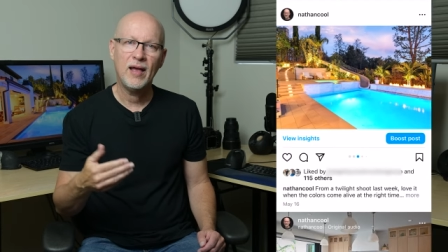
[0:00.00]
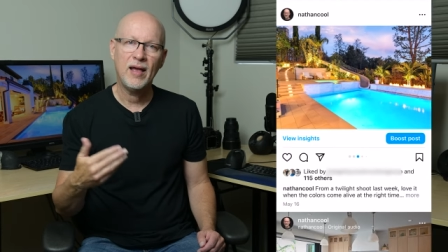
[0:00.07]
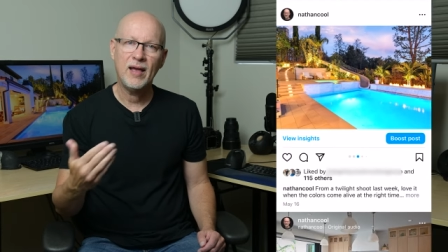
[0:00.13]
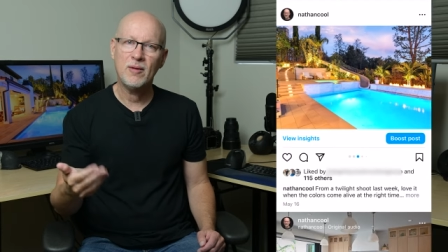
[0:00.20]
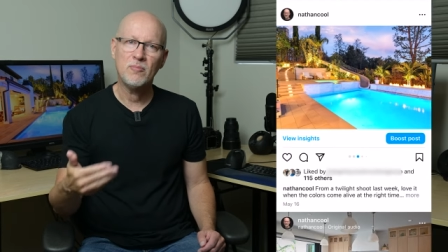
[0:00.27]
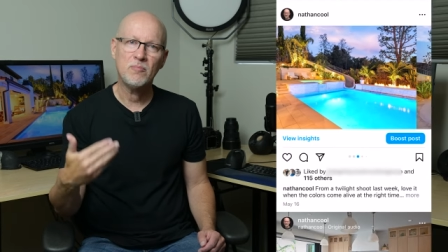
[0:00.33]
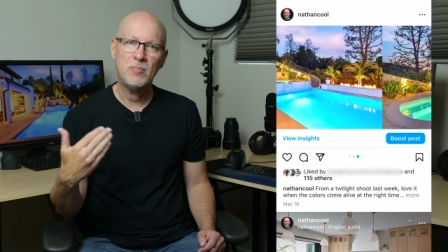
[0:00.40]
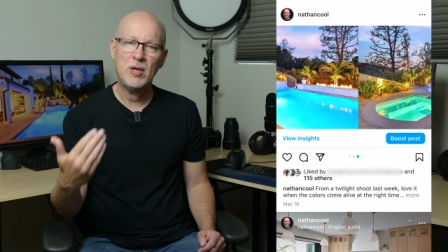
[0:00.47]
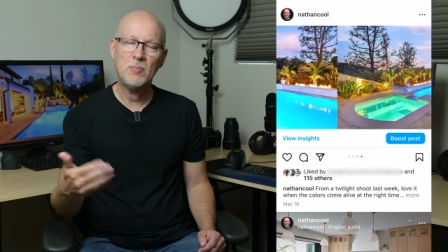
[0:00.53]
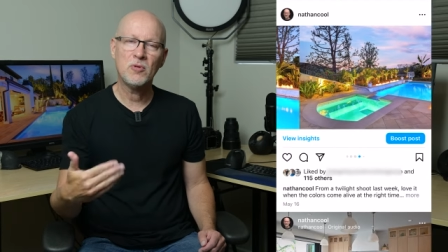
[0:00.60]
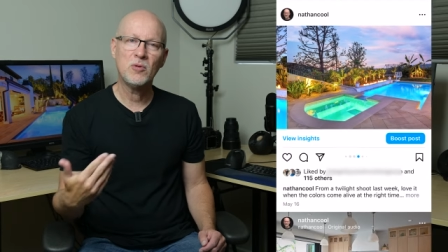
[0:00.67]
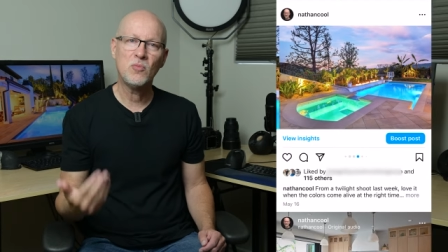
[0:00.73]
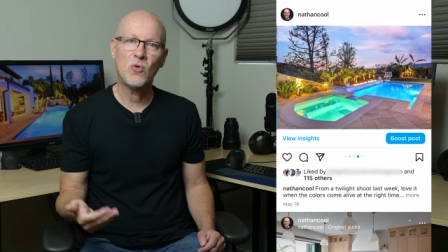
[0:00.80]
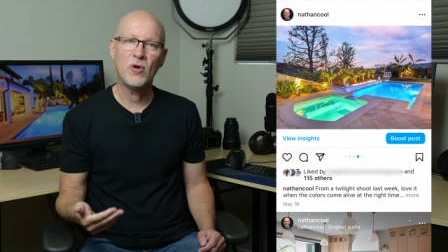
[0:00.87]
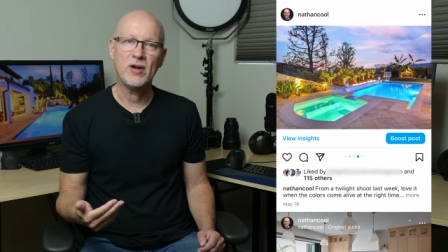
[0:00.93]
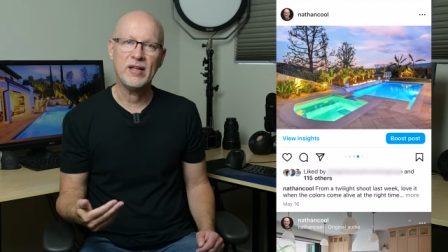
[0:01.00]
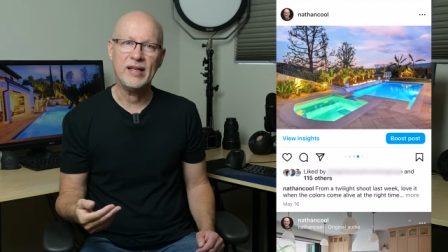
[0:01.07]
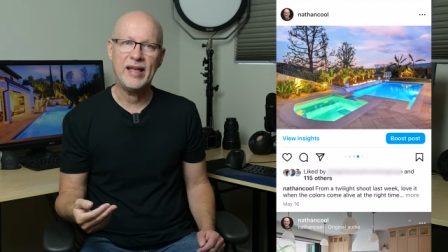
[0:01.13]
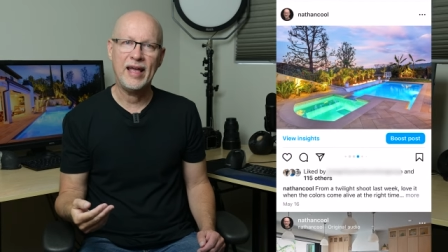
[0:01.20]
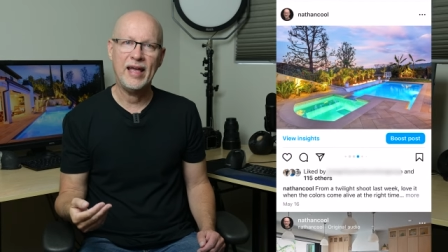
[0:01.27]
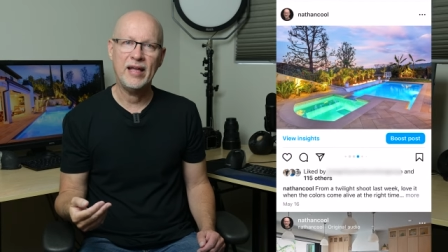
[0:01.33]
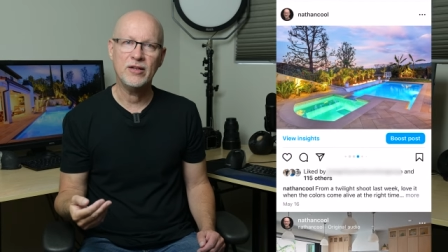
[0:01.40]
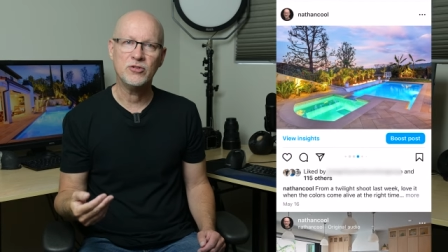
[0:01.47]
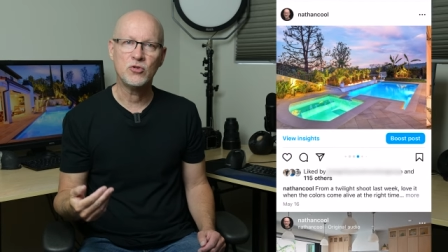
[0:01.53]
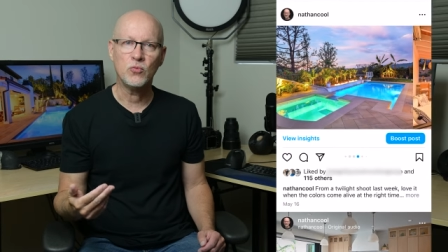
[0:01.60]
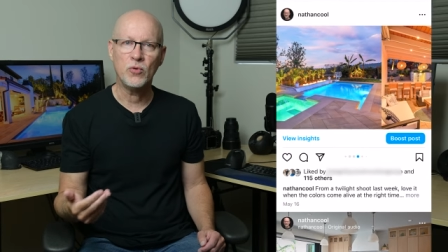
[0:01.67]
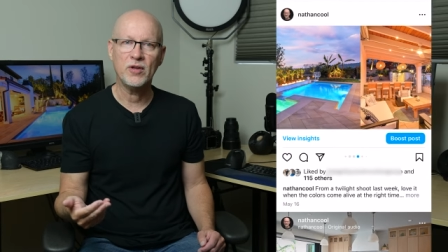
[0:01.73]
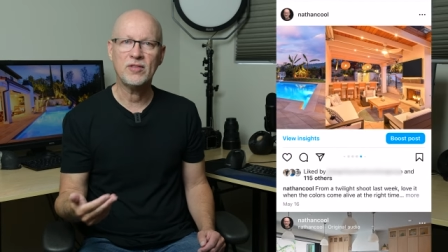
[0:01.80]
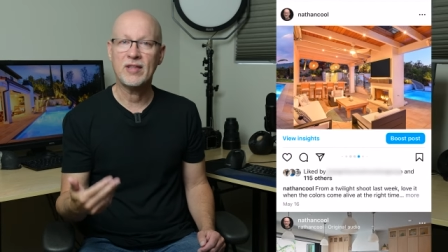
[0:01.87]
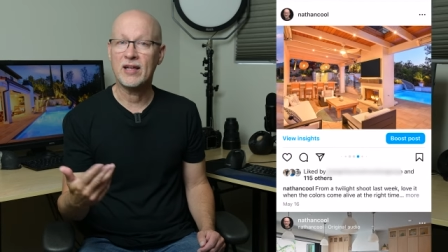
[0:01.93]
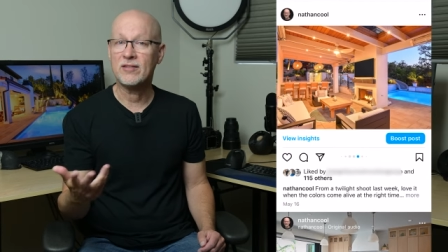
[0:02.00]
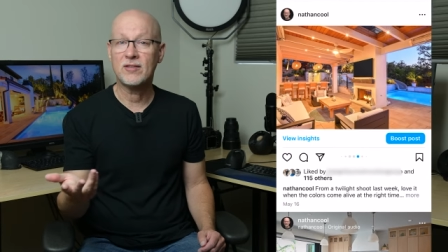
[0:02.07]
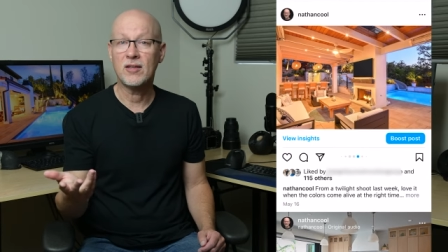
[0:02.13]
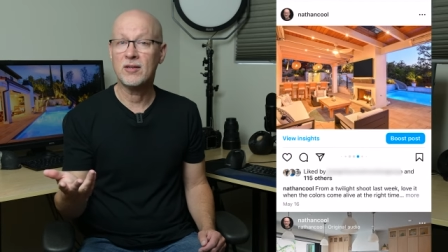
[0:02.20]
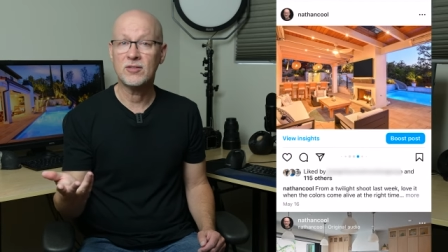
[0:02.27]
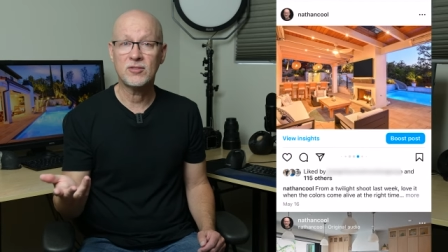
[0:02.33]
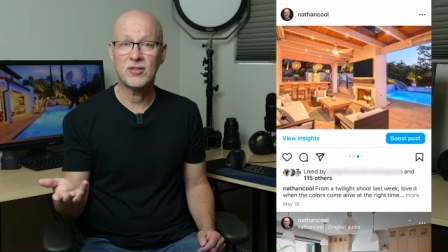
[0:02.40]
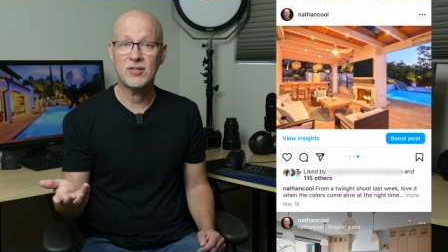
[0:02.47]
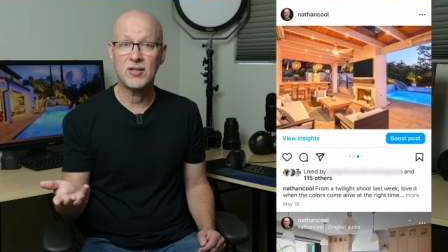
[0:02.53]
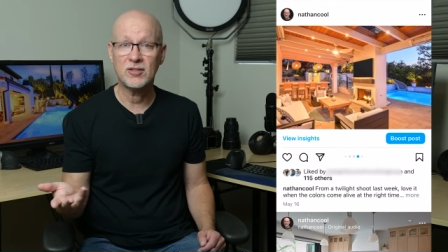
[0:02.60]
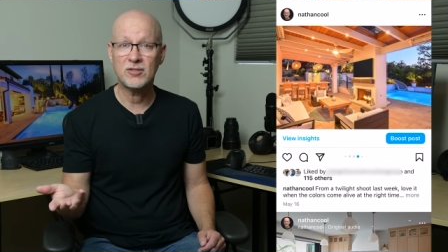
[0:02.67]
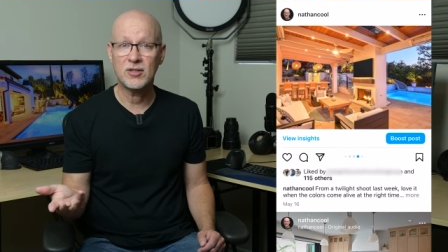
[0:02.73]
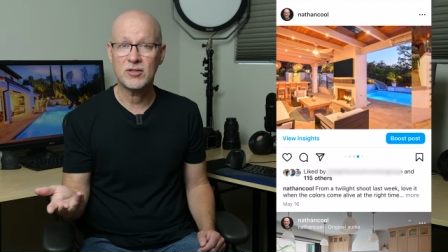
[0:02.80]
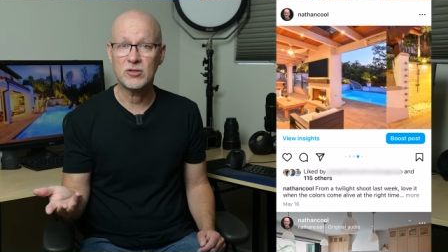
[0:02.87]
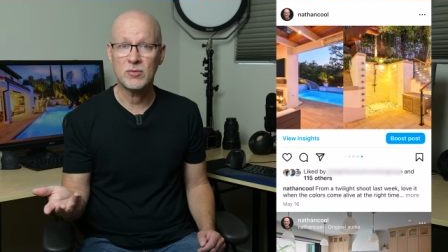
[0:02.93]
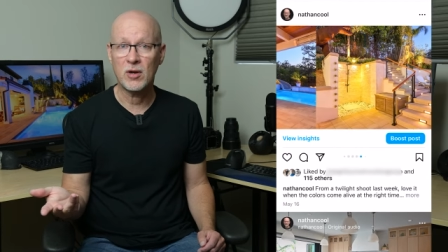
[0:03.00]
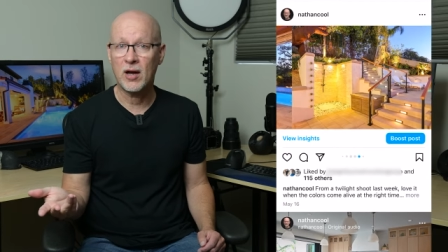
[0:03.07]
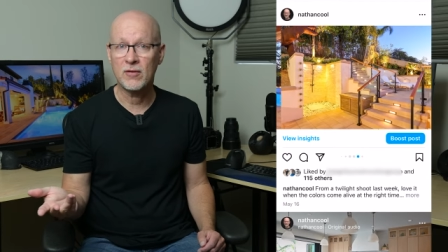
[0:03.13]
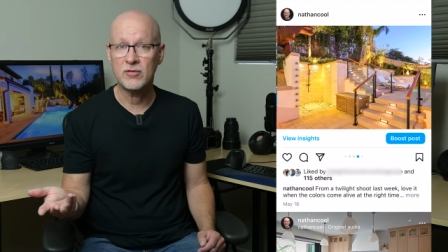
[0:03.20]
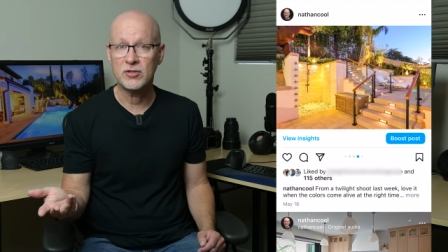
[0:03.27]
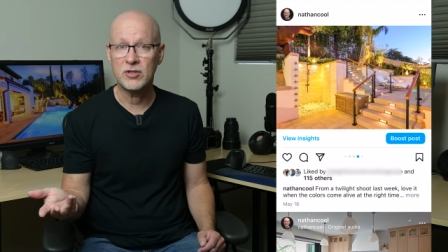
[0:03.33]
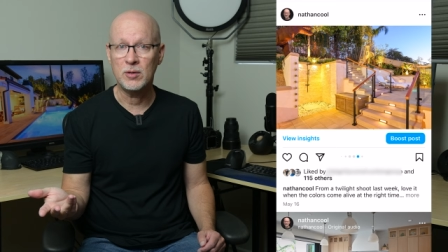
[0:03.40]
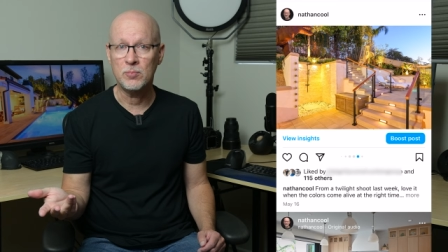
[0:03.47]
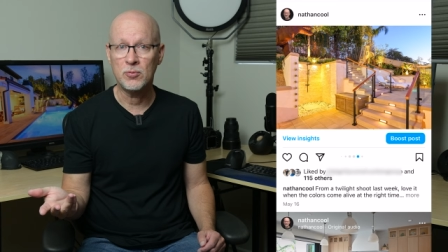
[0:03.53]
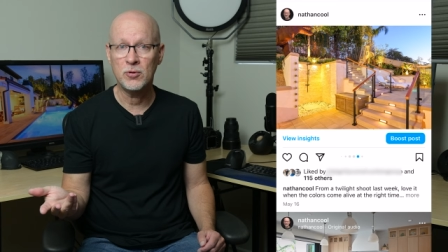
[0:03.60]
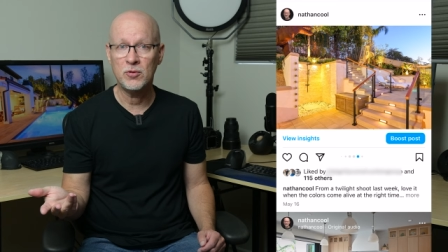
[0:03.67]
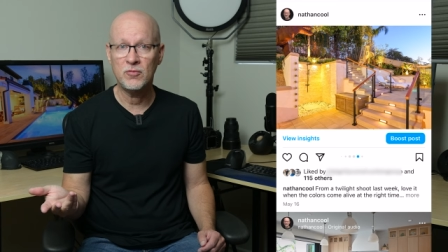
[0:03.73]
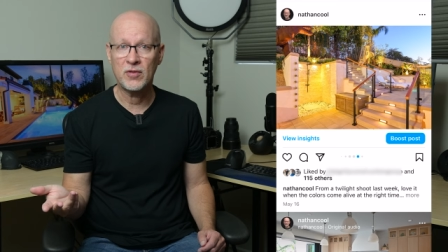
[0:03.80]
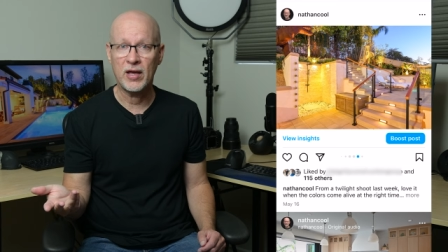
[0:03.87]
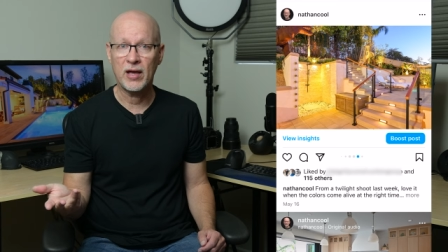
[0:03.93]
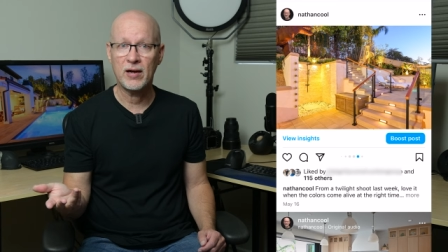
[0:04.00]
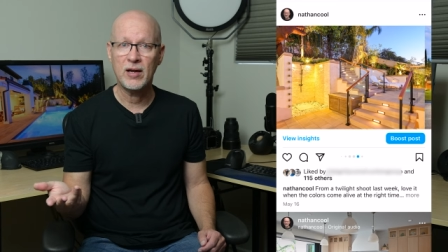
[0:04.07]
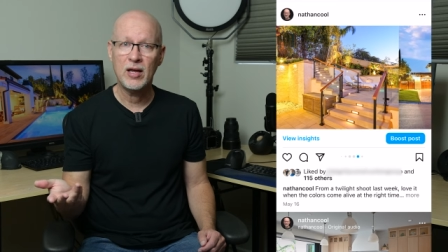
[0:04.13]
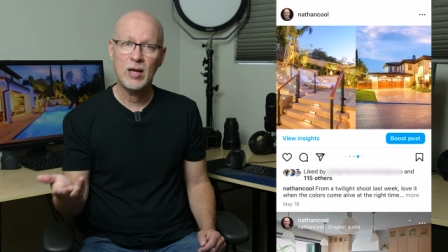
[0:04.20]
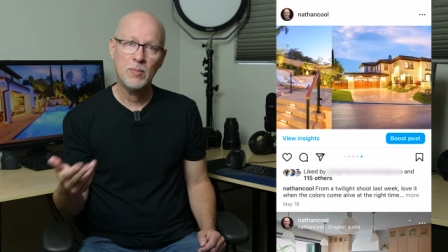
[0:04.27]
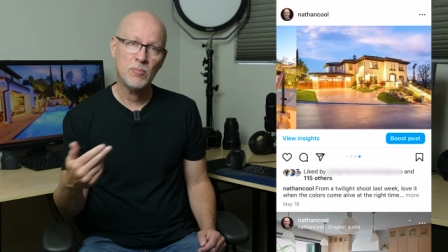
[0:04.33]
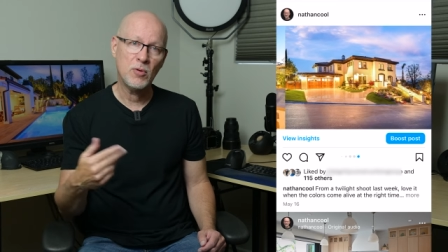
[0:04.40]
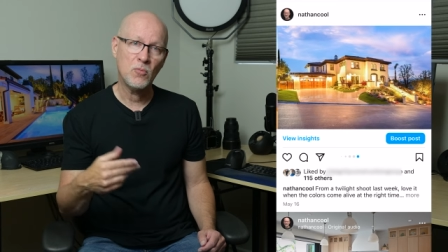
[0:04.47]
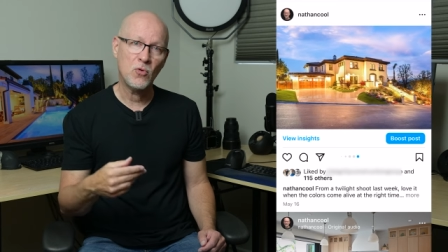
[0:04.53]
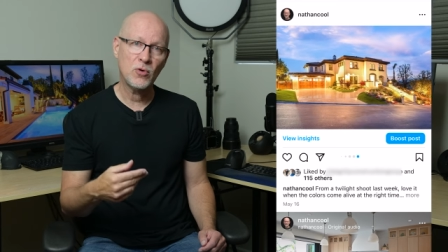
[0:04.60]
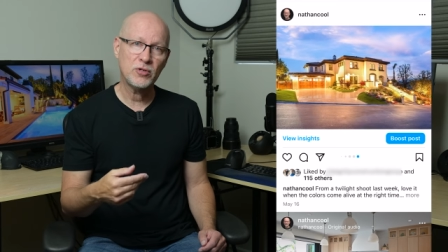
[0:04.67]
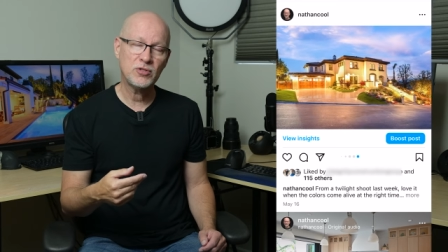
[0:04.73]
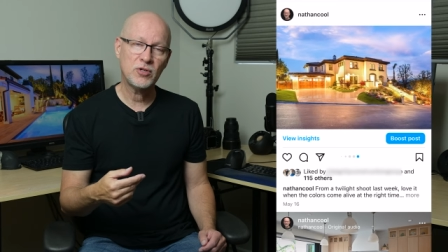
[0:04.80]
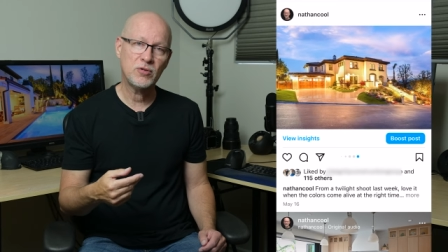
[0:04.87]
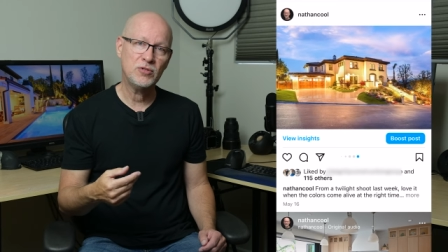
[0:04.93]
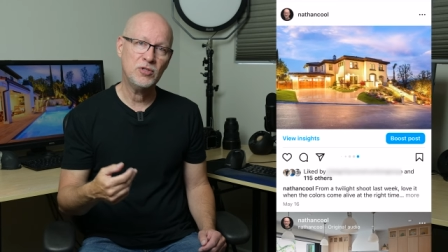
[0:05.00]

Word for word: And people are more engaged with that. The statistics obviously prove that, but more so